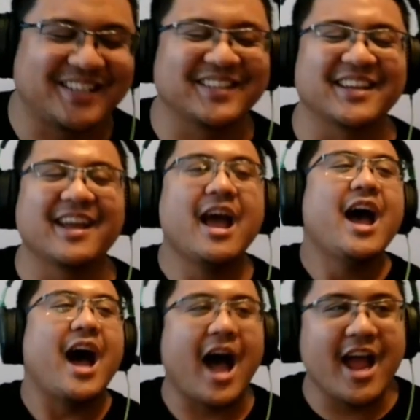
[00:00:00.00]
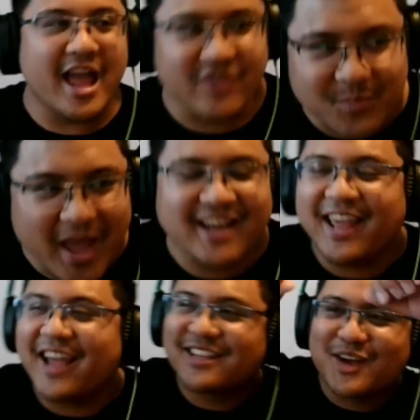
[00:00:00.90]
just like, I have a bad
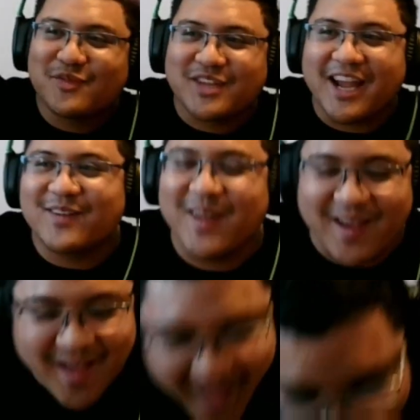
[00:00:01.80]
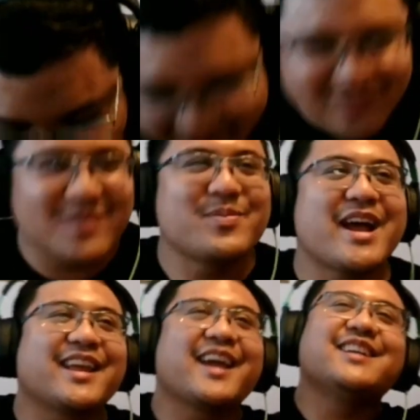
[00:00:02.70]
case of diarrhea. I have a
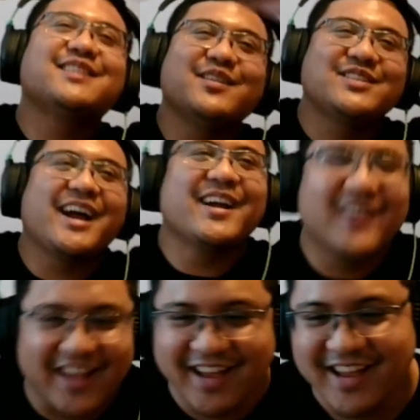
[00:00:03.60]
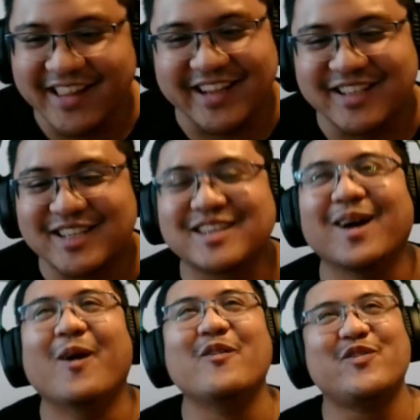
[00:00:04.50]
bad case of diarrhea. Like, it's
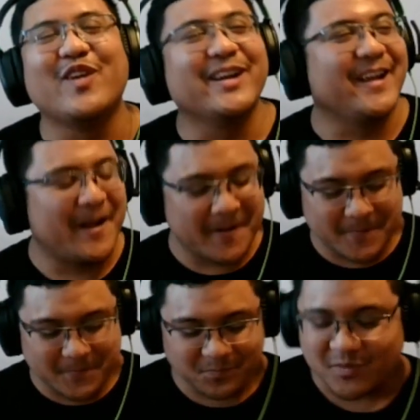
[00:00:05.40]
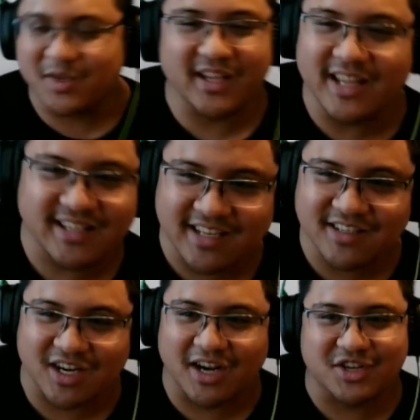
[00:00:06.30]
so funny. You can, it's in
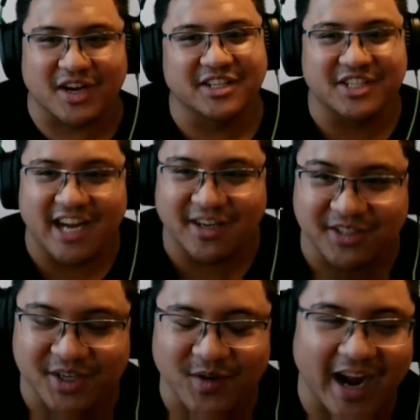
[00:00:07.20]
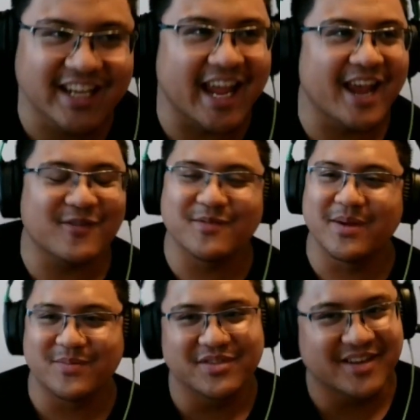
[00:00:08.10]
JonTron's channel too. I can't
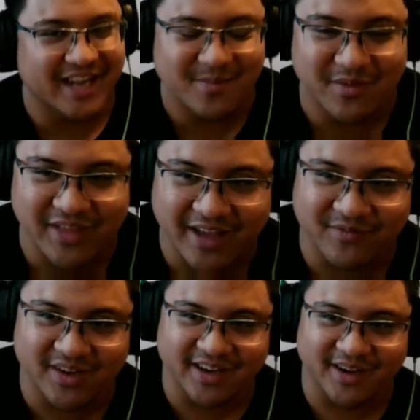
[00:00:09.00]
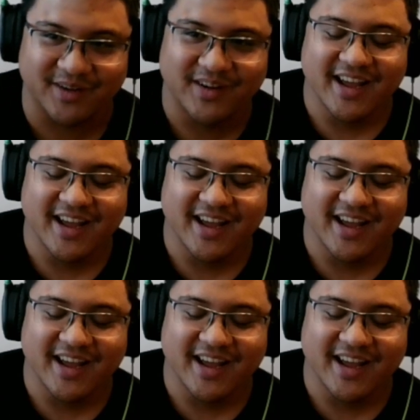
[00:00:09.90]
remember the name of that video.